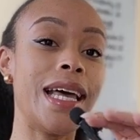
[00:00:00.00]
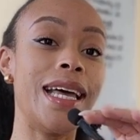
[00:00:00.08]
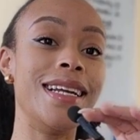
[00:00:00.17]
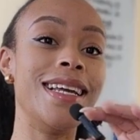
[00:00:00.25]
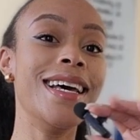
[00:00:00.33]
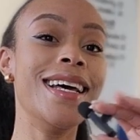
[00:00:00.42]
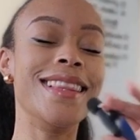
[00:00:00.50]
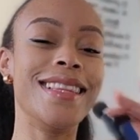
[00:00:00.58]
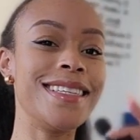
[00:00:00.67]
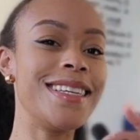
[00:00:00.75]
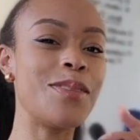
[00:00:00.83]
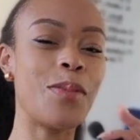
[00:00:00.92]
And
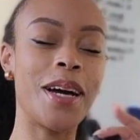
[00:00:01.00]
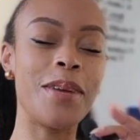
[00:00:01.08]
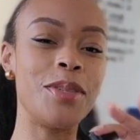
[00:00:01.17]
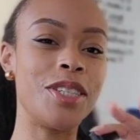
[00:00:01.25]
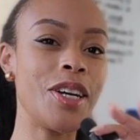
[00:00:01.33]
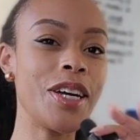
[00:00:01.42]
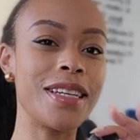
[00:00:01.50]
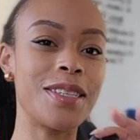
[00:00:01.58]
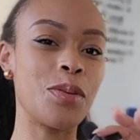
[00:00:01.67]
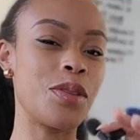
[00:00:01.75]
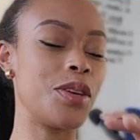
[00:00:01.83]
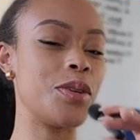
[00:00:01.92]
this is why I'm sharing this
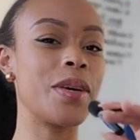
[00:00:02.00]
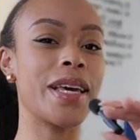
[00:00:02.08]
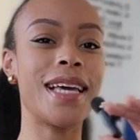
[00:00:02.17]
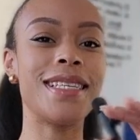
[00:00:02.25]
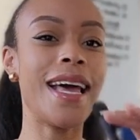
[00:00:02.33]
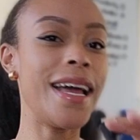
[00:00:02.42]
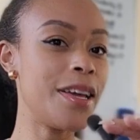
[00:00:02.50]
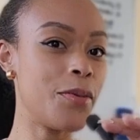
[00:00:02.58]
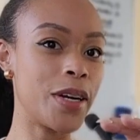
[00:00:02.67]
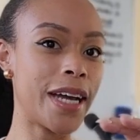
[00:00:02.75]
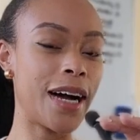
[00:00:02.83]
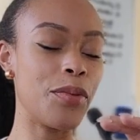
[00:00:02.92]
with you in case
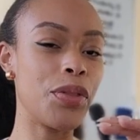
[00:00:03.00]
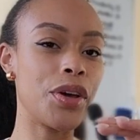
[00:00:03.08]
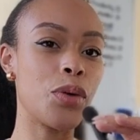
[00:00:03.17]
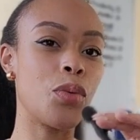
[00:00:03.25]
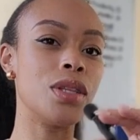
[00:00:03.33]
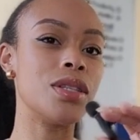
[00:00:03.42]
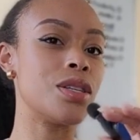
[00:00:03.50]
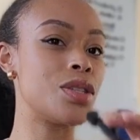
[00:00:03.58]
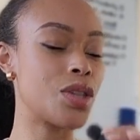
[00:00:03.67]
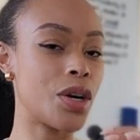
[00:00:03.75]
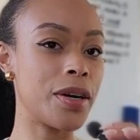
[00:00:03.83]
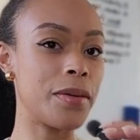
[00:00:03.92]
anyone out there wants to
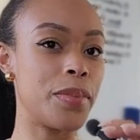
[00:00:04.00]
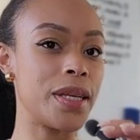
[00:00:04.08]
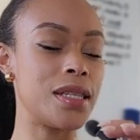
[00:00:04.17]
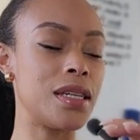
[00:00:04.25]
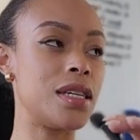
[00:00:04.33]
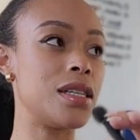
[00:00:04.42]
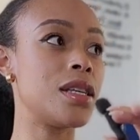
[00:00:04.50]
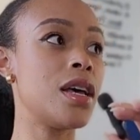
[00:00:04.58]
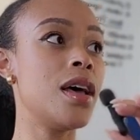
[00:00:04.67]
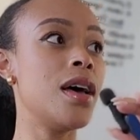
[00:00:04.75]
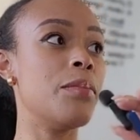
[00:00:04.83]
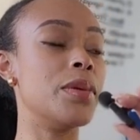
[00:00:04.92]
start a business
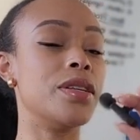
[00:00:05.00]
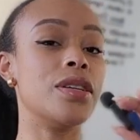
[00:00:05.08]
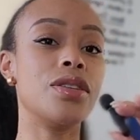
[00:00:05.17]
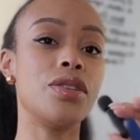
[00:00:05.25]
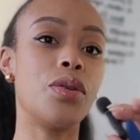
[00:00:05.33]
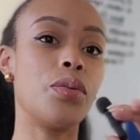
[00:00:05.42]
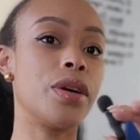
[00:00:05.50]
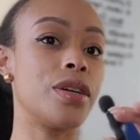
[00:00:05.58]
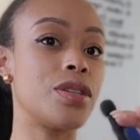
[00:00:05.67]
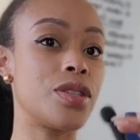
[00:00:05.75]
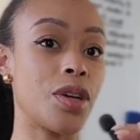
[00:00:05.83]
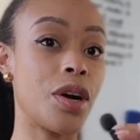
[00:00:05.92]
but doesn't know where
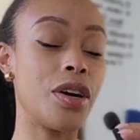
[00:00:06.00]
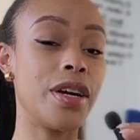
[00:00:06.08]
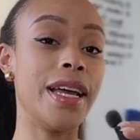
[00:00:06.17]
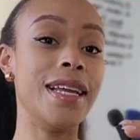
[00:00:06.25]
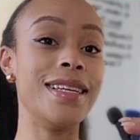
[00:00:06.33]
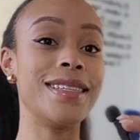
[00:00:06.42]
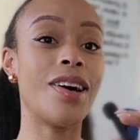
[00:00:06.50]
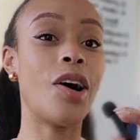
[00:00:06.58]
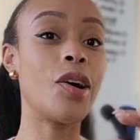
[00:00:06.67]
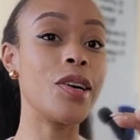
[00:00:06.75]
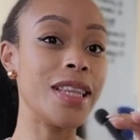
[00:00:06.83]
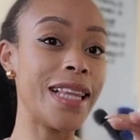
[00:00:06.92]
to start and is
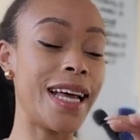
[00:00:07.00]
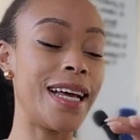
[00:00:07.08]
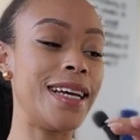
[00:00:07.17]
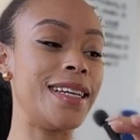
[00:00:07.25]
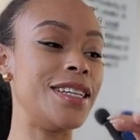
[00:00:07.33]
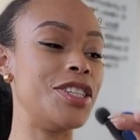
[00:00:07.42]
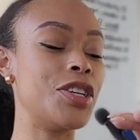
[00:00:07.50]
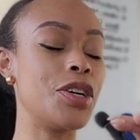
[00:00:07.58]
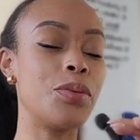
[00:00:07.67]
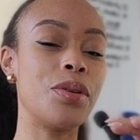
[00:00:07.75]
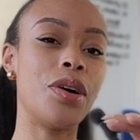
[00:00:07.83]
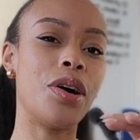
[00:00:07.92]
heart-led and
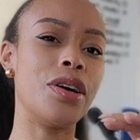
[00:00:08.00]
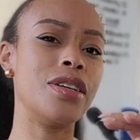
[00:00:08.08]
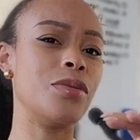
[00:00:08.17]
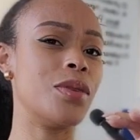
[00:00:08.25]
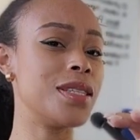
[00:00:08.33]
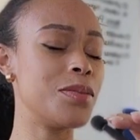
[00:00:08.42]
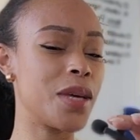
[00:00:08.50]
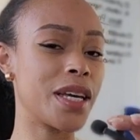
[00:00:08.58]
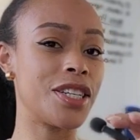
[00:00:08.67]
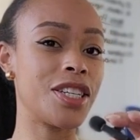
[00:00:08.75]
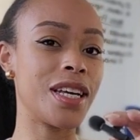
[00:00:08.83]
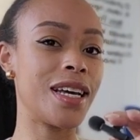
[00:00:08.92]
genuine hearted and wants to make a
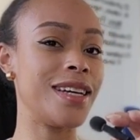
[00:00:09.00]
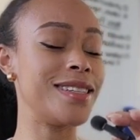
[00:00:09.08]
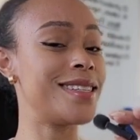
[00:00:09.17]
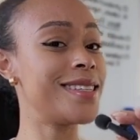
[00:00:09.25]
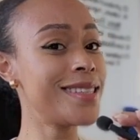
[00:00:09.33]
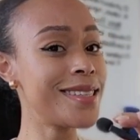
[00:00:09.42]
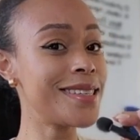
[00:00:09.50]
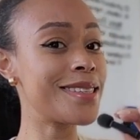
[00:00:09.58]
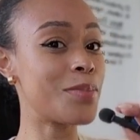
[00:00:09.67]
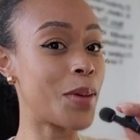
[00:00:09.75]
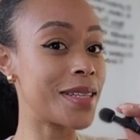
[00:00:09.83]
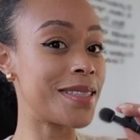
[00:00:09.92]
change. This is the
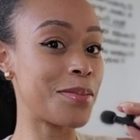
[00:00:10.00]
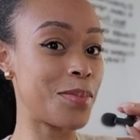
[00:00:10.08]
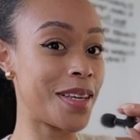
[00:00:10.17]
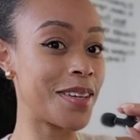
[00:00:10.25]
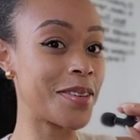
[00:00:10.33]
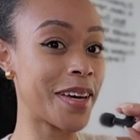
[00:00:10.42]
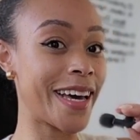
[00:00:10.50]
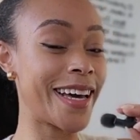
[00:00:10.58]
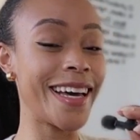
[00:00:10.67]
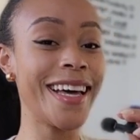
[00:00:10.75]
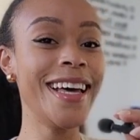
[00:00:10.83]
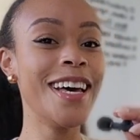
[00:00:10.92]
spot to be,
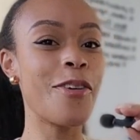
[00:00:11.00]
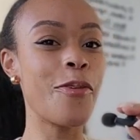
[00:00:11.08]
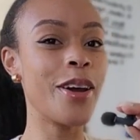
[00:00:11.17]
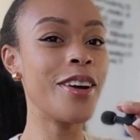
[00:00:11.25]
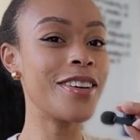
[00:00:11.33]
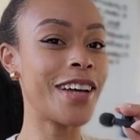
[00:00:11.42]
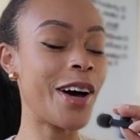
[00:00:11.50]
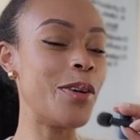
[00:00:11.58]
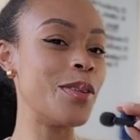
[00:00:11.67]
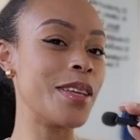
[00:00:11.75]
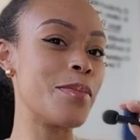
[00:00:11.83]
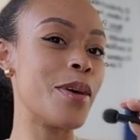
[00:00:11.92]
okay? We are not
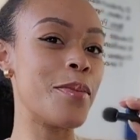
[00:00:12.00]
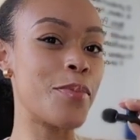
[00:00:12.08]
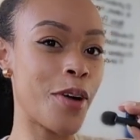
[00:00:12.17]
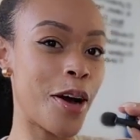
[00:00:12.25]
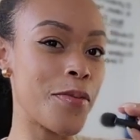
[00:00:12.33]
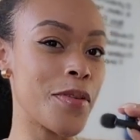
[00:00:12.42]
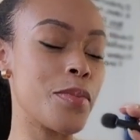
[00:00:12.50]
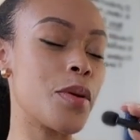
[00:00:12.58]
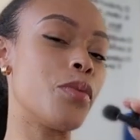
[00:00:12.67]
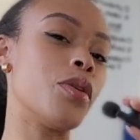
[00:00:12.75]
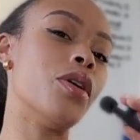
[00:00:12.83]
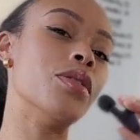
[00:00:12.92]
only about profit, but
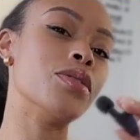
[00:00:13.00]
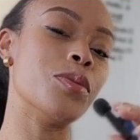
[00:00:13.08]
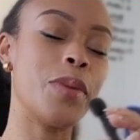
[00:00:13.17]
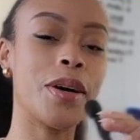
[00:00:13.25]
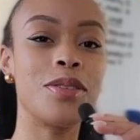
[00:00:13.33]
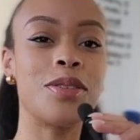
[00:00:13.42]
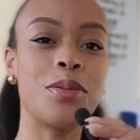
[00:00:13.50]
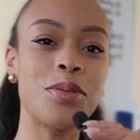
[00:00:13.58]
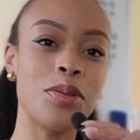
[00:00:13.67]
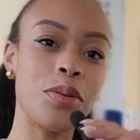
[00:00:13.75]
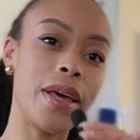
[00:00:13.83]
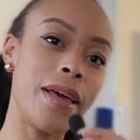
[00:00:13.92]
we're also about
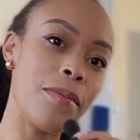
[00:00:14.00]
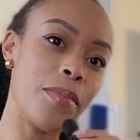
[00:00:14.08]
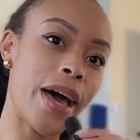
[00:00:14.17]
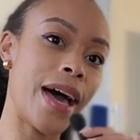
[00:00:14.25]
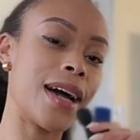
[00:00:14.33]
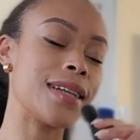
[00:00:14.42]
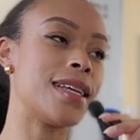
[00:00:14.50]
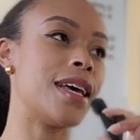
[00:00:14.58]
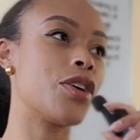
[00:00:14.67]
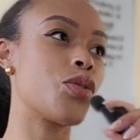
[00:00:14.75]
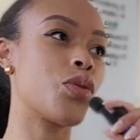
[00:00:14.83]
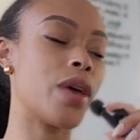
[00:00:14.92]
social impact
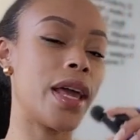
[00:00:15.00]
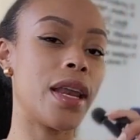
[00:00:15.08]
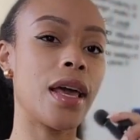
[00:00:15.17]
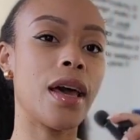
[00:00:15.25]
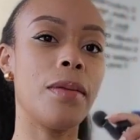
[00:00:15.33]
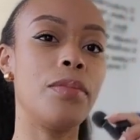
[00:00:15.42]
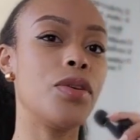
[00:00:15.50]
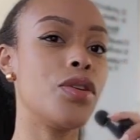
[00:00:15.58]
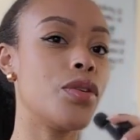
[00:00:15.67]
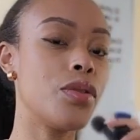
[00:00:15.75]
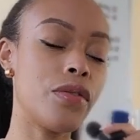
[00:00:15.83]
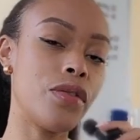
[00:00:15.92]
and creating a
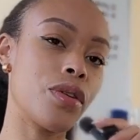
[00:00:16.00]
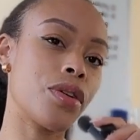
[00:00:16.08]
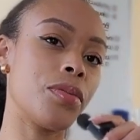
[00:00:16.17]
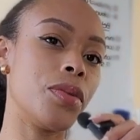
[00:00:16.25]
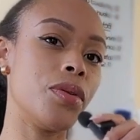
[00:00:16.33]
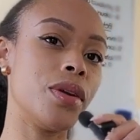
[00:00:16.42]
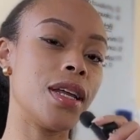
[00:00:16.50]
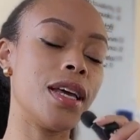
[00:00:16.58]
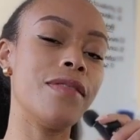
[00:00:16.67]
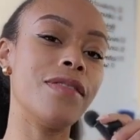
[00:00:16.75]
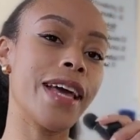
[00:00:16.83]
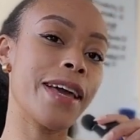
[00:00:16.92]
beautiful community
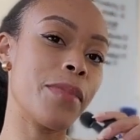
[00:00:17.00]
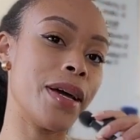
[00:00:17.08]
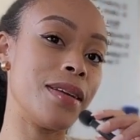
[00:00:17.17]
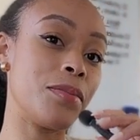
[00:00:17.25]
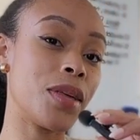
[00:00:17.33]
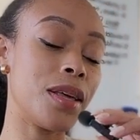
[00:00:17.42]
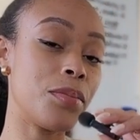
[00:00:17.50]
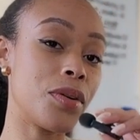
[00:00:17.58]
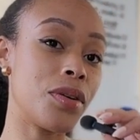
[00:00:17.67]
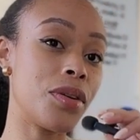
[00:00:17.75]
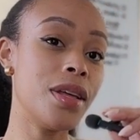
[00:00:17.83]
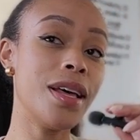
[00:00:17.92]
of like-minded
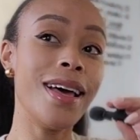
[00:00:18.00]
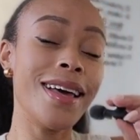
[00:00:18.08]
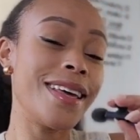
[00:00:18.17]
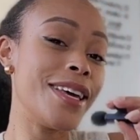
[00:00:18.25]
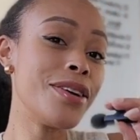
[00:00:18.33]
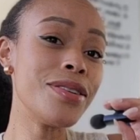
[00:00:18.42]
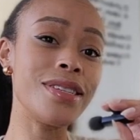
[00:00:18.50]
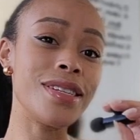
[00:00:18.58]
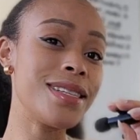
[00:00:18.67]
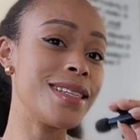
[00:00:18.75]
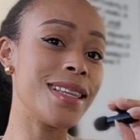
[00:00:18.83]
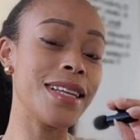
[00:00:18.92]
people here
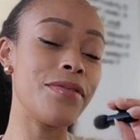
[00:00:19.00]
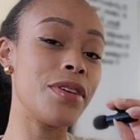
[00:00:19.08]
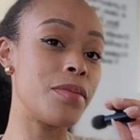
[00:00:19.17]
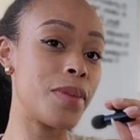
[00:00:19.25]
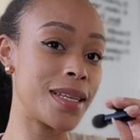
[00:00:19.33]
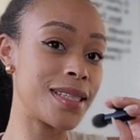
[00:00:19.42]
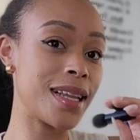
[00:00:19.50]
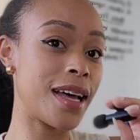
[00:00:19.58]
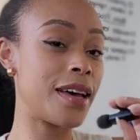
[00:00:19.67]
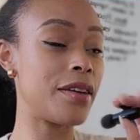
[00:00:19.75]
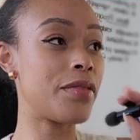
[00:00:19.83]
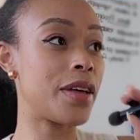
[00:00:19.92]
just to live their best
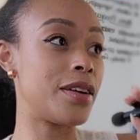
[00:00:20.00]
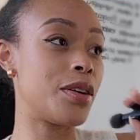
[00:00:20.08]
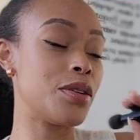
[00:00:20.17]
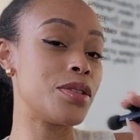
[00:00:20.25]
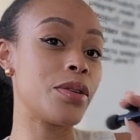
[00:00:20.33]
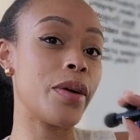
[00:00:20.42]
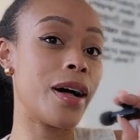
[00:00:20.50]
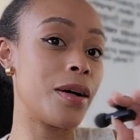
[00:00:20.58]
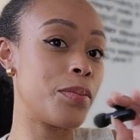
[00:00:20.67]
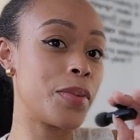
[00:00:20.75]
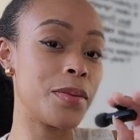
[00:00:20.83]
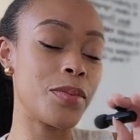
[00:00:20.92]
life and also
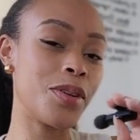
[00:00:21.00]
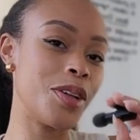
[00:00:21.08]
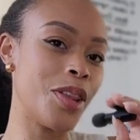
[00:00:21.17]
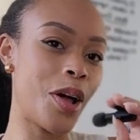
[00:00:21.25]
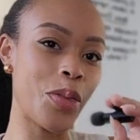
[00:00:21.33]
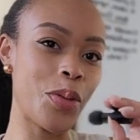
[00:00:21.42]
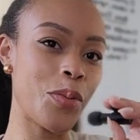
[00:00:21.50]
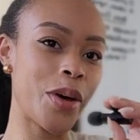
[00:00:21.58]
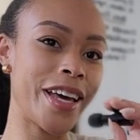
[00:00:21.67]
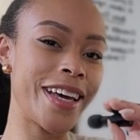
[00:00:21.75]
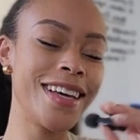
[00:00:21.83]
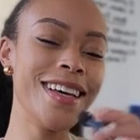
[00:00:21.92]
help people along the
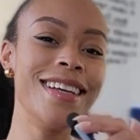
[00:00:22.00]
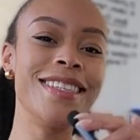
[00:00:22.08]
way.